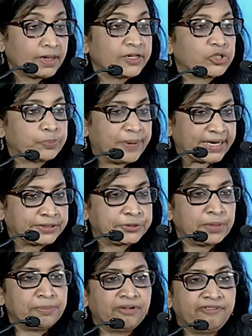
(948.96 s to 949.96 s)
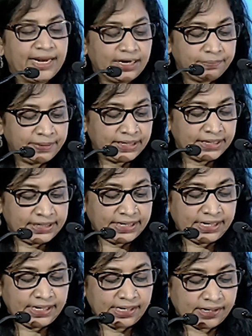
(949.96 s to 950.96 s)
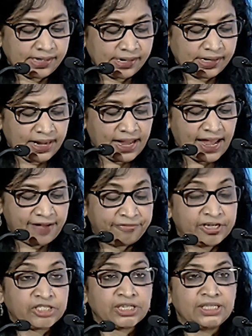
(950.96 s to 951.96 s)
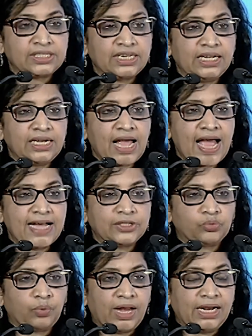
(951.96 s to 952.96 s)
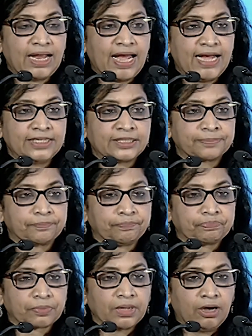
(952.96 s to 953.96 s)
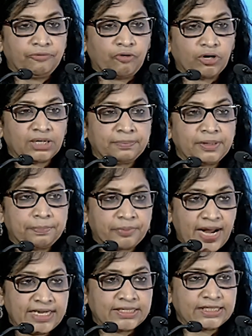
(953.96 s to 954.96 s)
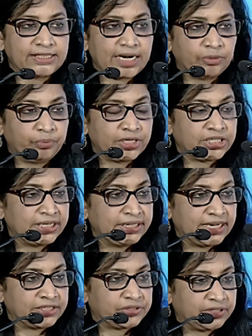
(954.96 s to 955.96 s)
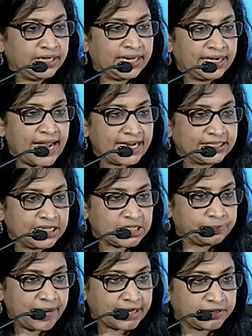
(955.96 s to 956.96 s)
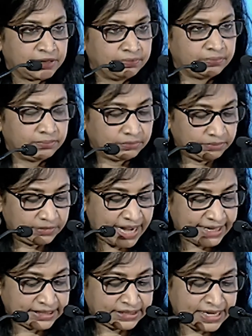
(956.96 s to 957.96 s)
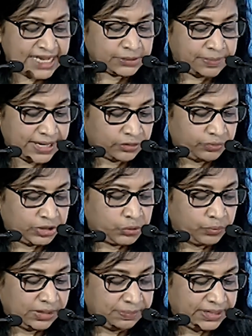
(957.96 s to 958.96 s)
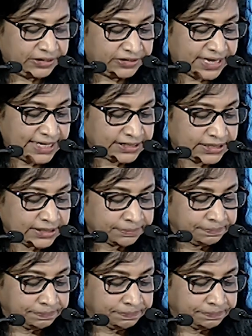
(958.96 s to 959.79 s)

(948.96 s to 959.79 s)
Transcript: Spectrum availability, efficiency, as well as affordable prices at which industry can access spectrum, that is an aspect which will be addressed.